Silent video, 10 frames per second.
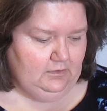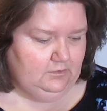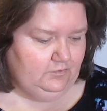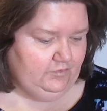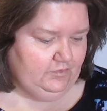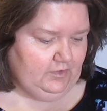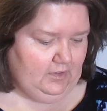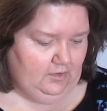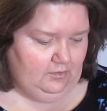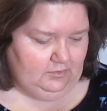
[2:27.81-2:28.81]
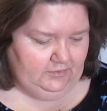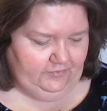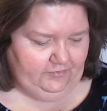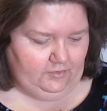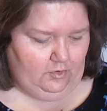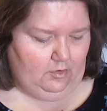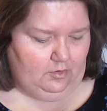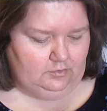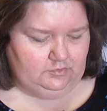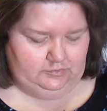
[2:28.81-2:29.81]
So let's
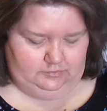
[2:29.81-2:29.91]
start